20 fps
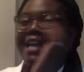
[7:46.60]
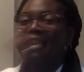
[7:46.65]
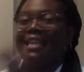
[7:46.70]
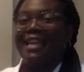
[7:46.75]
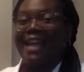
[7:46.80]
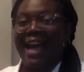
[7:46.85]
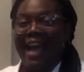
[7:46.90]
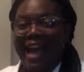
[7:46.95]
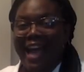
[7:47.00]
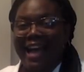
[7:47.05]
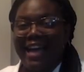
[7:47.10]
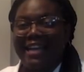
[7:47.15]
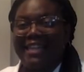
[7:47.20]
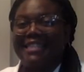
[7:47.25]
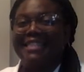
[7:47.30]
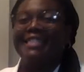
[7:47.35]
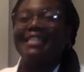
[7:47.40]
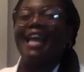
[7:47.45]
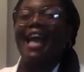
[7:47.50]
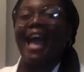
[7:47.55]

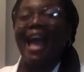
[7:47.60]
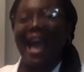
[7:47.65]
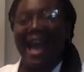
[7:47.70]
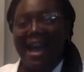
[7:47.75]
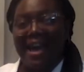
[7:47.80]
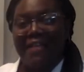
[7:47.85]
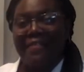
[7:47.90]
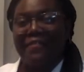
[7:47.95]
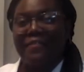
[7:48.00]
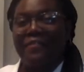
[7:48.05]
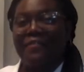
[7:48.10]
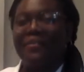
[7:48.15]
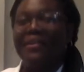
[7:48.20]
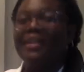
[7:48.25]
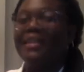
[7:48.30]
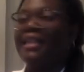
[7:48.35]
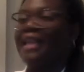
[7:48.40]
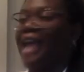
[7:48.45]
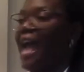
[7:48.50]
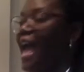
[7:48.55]
Yes, F.
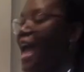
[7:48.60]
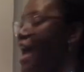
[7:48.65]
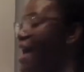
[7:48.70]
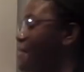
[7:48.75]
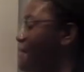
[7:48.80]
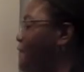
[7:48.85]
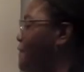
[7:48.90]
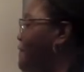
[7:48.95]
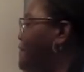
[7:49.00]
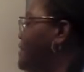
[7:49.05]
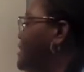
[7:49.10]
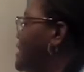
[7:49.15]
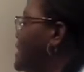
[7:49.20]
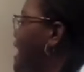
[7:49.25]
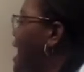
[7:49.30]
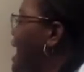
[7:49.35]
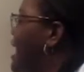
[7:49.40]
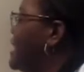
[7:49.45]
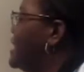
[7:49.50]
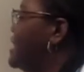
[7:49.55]
The F
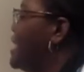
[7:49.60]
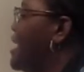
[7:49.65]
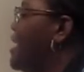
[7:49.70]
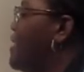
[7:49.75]
says,